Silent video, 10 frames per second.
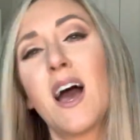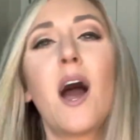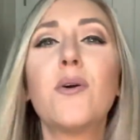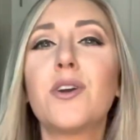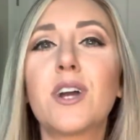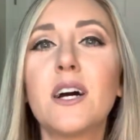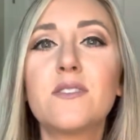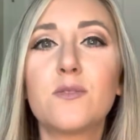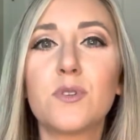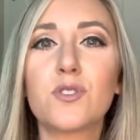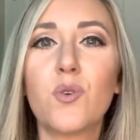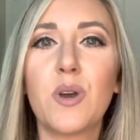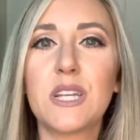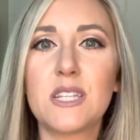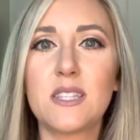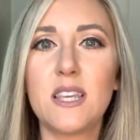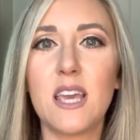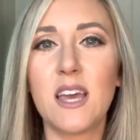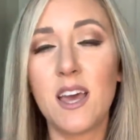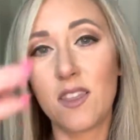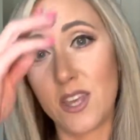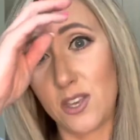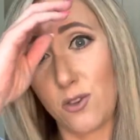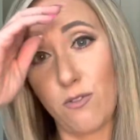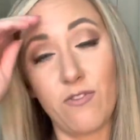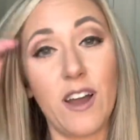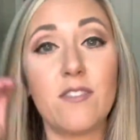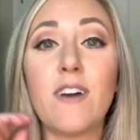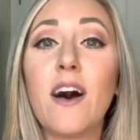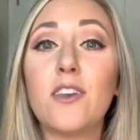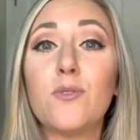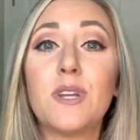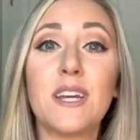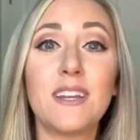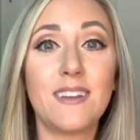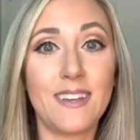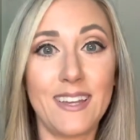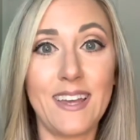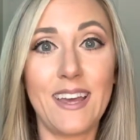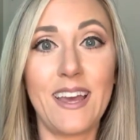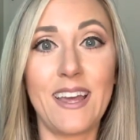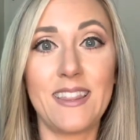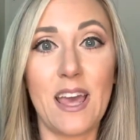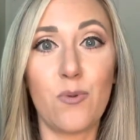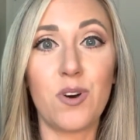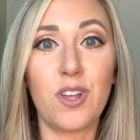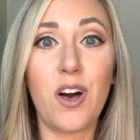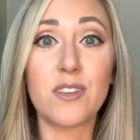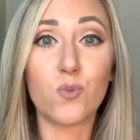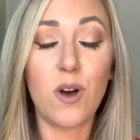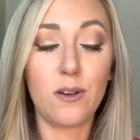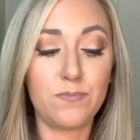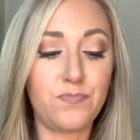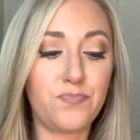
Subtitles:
how are your customers going to see that you find value in it? And they will as well.